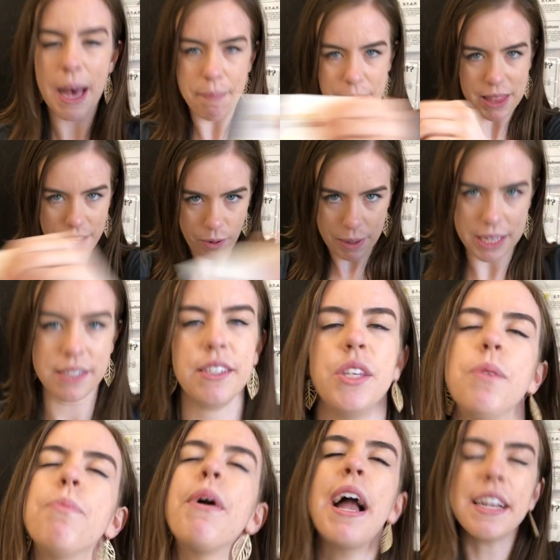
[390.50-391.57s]
flapping their wings. Can
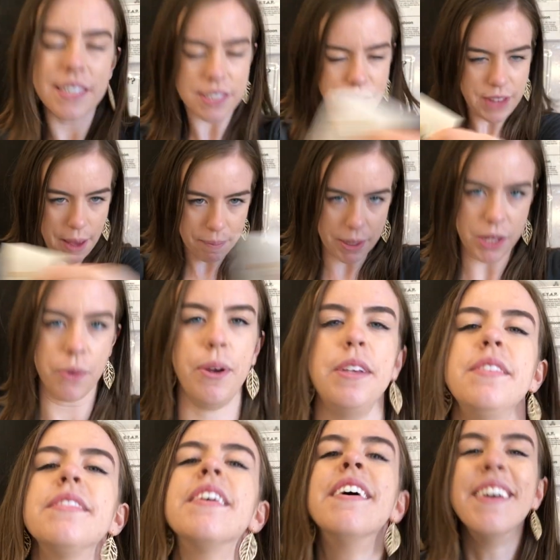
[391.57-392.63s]
you practice flapping
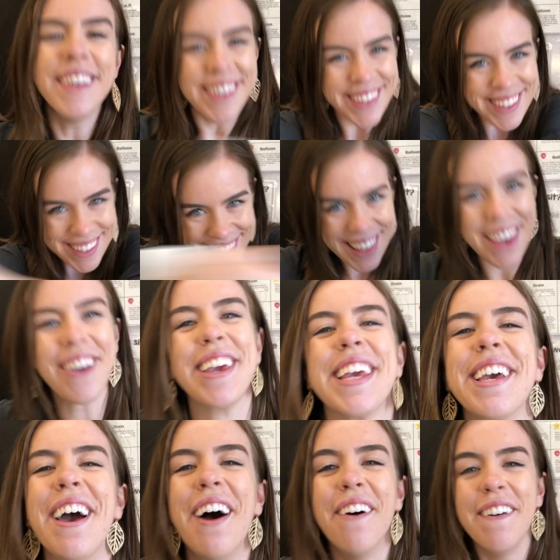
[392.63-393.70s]
yours? There you
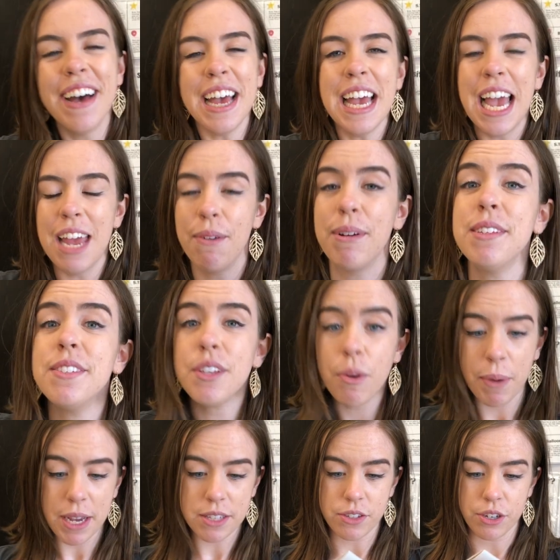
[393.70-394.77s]
go. And once their
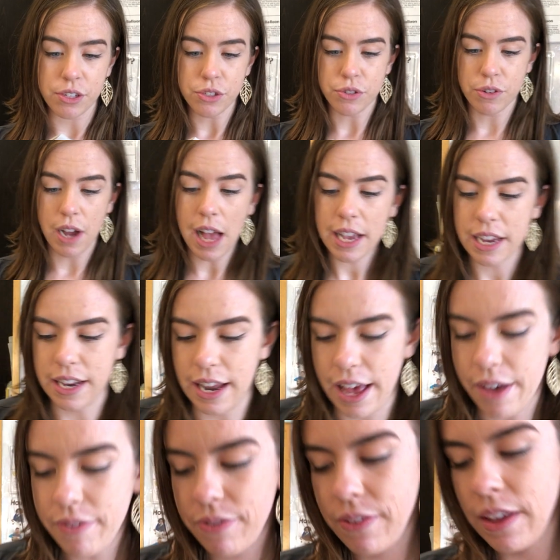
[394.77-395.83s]
wings are strong
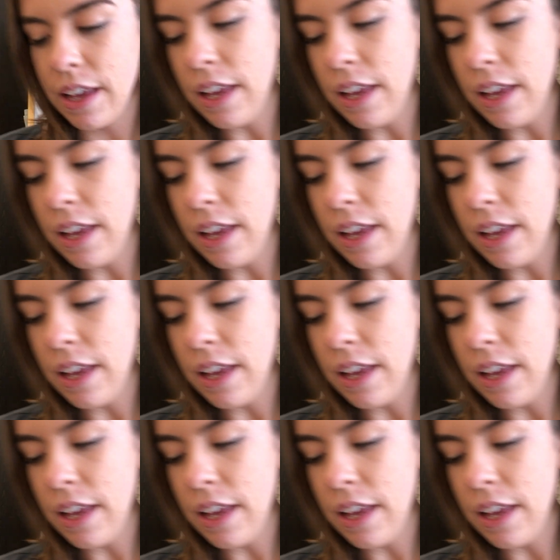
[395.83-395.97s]
enough,